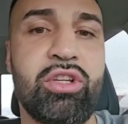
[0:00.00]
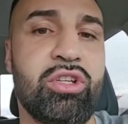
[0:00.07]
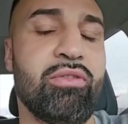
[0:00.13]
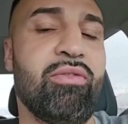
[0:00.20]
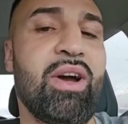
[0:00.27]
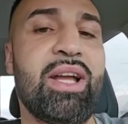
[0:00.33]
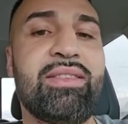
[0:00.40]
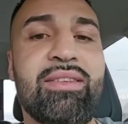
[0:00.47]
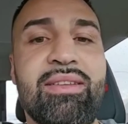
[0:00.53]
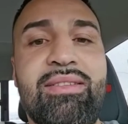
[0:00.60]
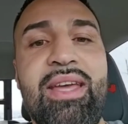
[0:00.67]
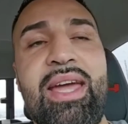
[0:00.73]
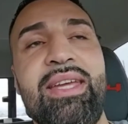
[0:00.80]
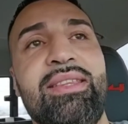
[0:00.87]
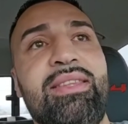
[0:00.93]

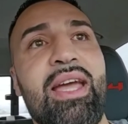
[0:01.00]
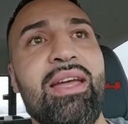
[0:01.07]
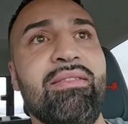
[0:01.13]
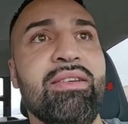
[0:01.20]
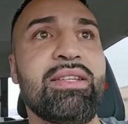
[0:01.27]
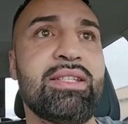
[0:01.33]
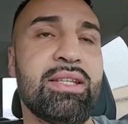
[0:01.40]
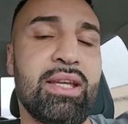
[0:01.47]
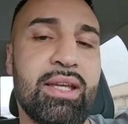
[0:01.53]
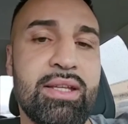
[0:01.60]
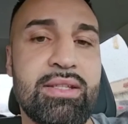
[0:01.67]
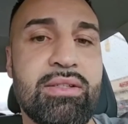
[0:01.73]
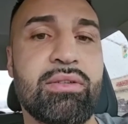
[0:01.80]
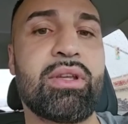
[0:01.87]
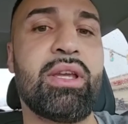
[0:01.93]
Gervonta Tank Davis
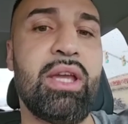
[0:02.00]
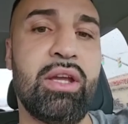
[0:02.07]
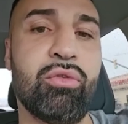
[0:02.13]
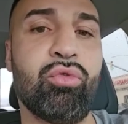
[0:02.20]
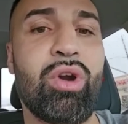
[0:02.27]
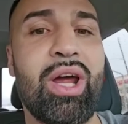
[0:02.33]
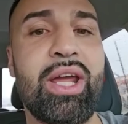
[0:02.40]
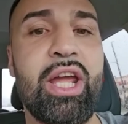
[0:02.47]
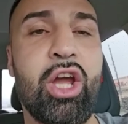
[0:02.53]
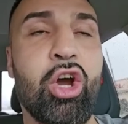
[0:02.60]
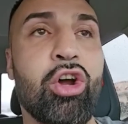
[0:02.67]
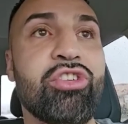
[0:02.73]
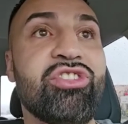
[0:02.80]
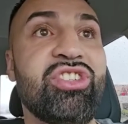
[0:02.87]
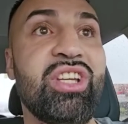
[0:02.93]
against King Ryan
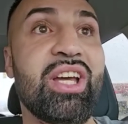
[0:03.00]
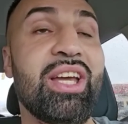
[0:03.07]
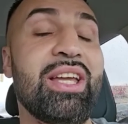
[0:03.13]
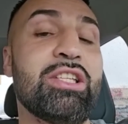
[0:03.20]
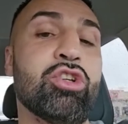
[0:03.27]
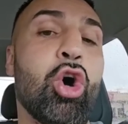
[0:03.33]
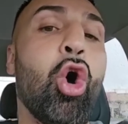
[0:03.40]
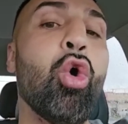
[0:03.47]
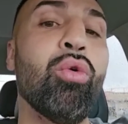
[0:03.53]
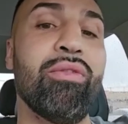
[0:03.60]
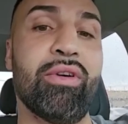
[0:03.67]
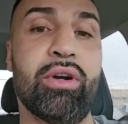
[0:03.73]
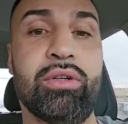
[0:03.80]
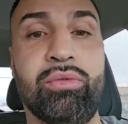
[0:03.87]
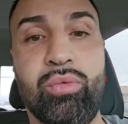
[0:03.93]
Garcia is
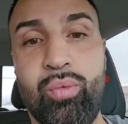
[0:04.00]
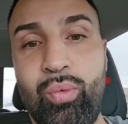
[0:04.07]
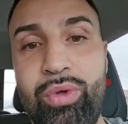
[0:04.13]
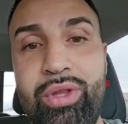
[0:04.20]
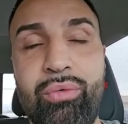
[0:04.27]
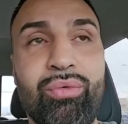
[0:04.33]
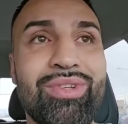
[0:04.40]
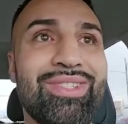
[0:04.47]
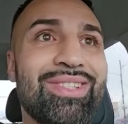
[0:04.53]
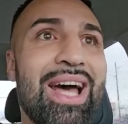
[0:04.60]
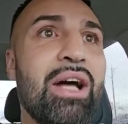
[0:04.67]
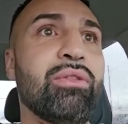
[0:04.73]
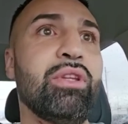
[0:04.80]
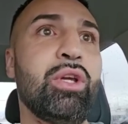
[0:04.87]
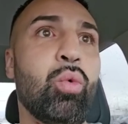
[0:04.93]
over with a
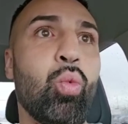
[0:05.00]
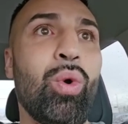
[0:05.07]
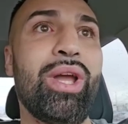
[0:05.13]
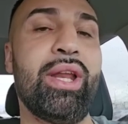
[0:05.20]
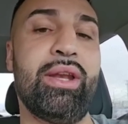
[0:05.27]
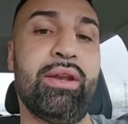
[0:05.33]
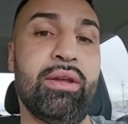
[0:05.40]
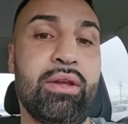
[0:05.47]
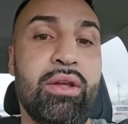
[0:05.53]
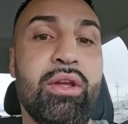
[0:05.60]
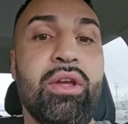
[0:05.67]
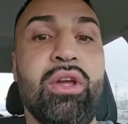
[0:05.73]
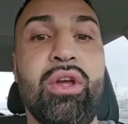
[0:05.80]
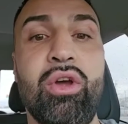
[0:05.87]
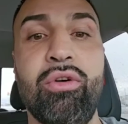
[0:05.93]
resounding
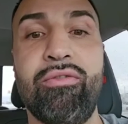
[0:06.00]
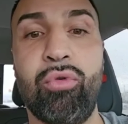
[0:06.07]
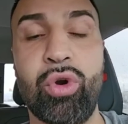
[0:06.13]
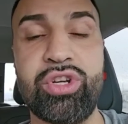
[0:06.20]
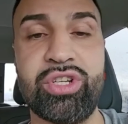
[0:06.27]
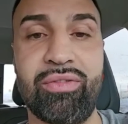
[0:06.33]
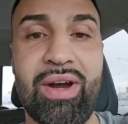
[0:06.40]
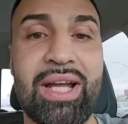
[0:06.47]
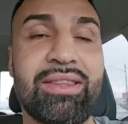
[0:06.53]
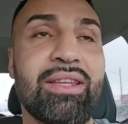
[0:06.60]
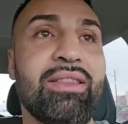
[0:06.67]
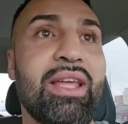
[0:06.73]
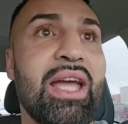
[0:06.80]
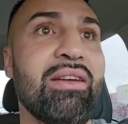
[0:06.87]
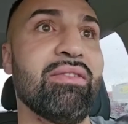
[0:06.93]
win for
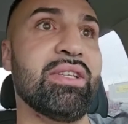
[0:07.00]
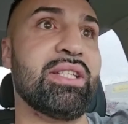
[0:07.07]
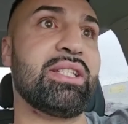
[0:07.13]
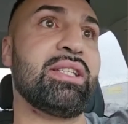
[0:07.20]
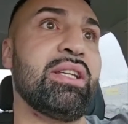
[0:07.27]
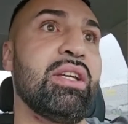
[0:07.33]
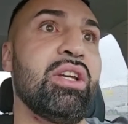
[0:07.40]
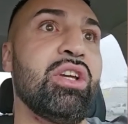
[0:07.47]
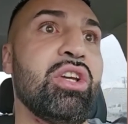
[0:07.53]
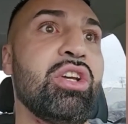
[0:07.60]
Gervonta Davis.